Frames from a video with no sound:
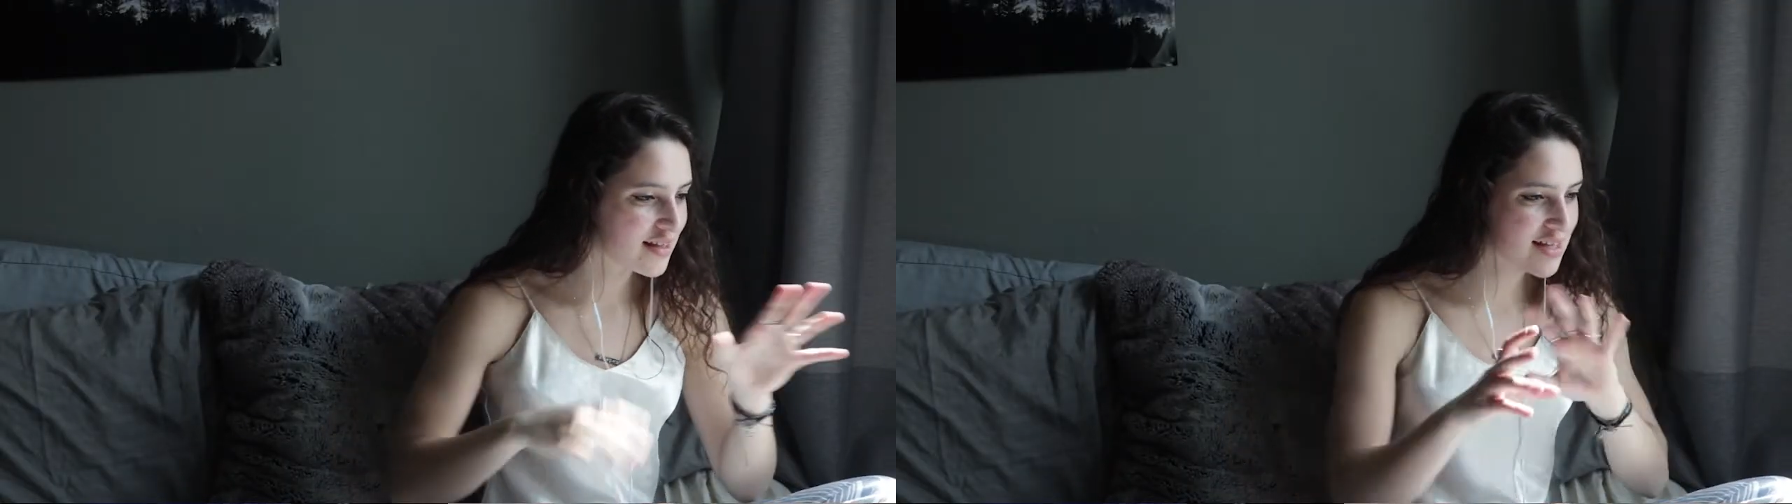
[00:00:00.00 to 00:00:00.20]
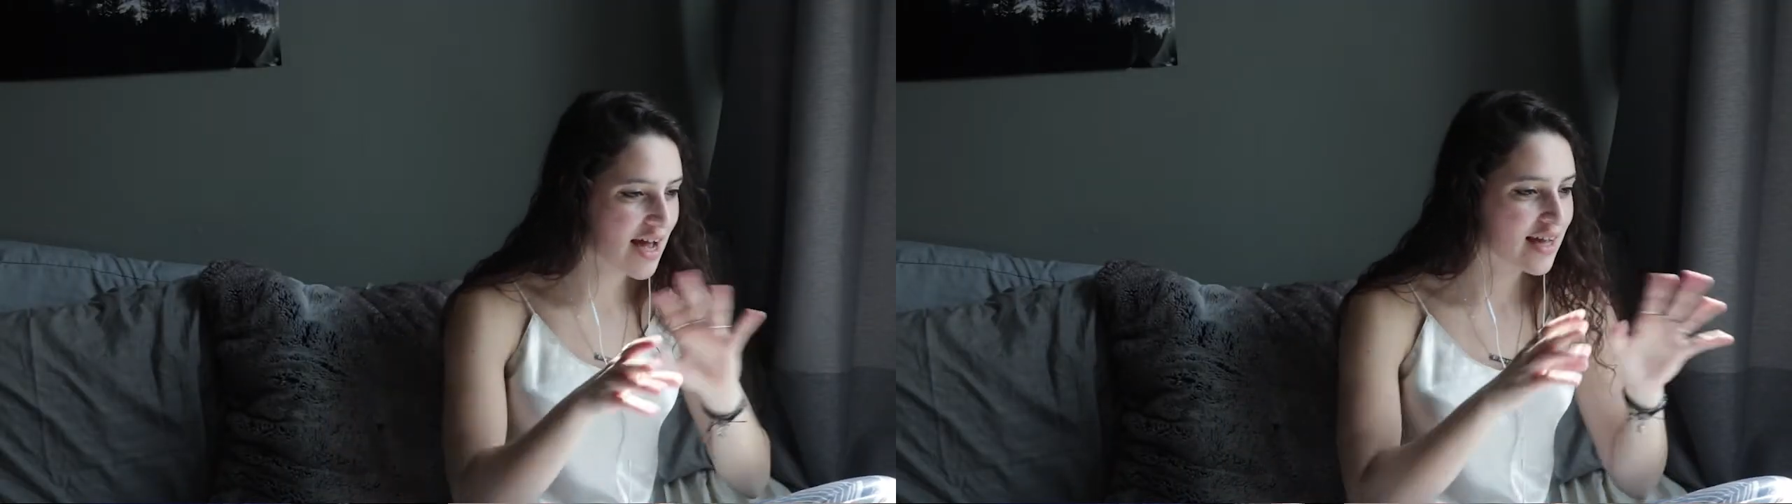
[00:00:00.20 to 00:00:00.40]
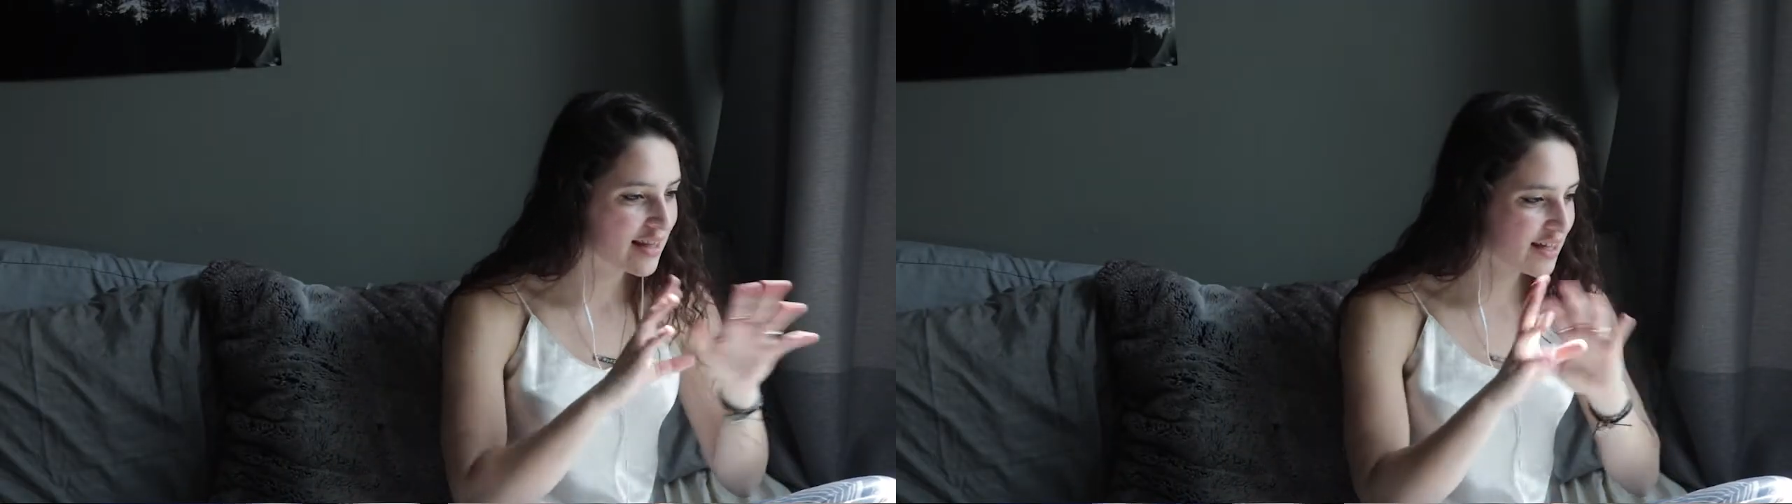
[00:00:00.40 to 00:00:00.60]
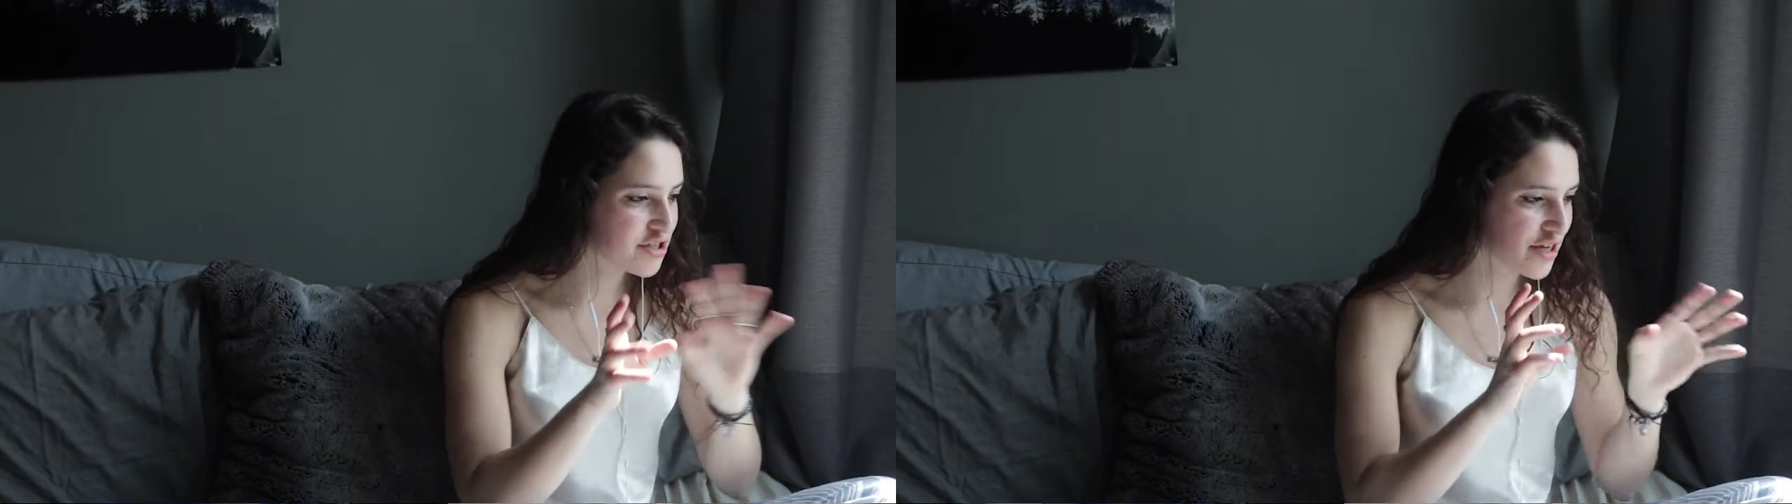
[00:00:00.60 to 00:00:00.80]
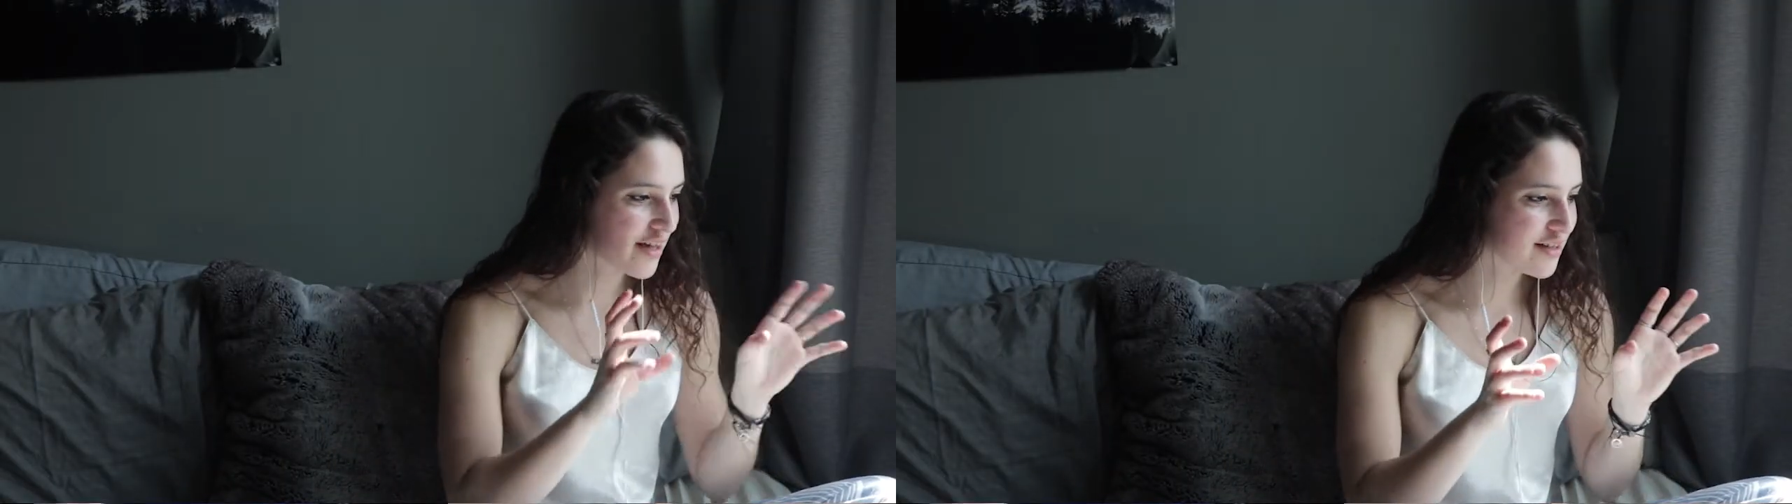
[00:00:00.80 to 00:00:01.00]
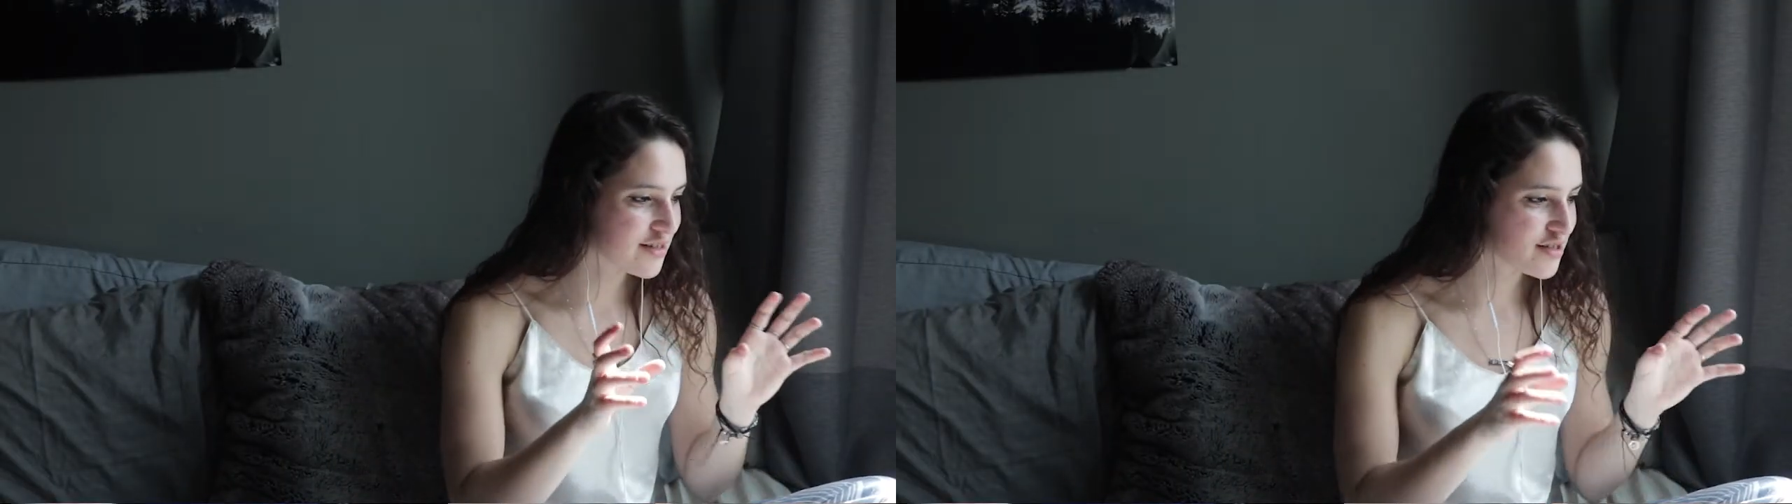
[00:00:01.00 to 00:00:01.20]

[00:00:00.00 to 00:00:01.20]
dialect change.